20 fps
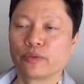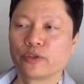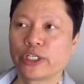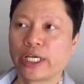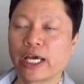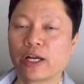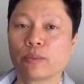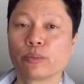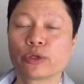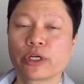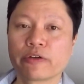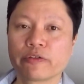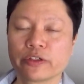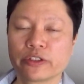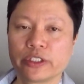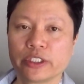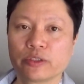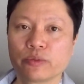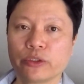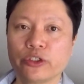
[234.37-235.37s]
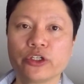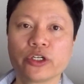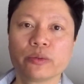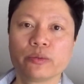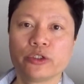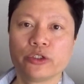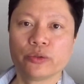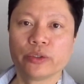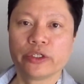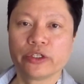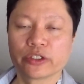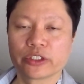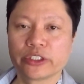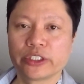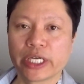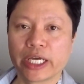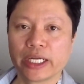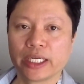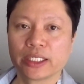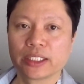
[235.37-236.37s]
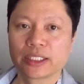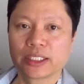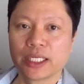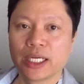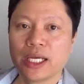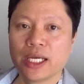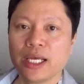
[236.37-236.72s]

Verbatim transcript: channel preferences, which you can do in your settings,